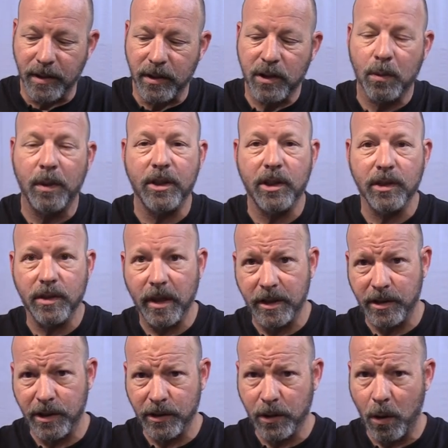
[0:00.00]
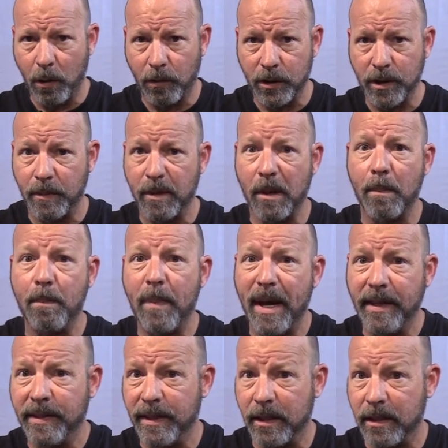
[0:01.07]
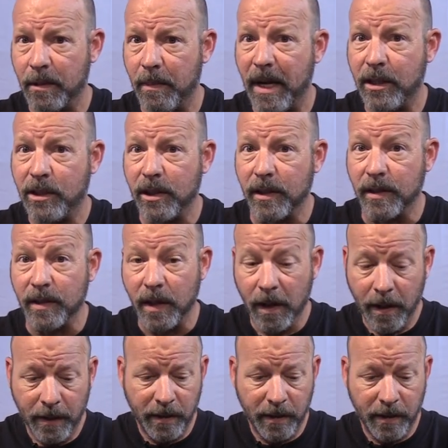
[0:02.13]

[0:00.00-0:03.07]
and switches, let's just go over some of the basic dimensions.